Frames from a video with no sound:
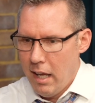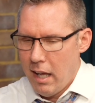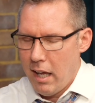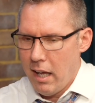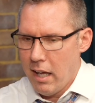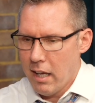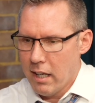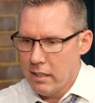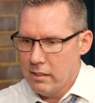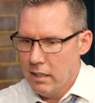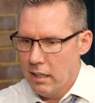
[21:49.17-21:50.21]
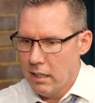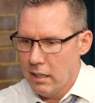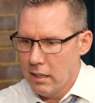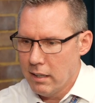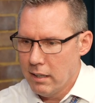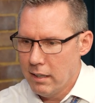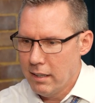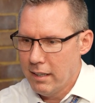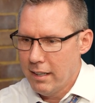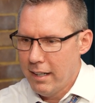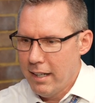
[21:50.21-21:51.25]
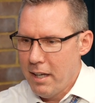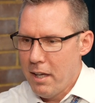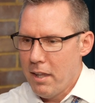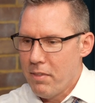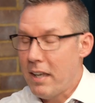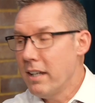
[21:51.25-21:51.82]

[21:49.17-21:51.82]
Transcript: and they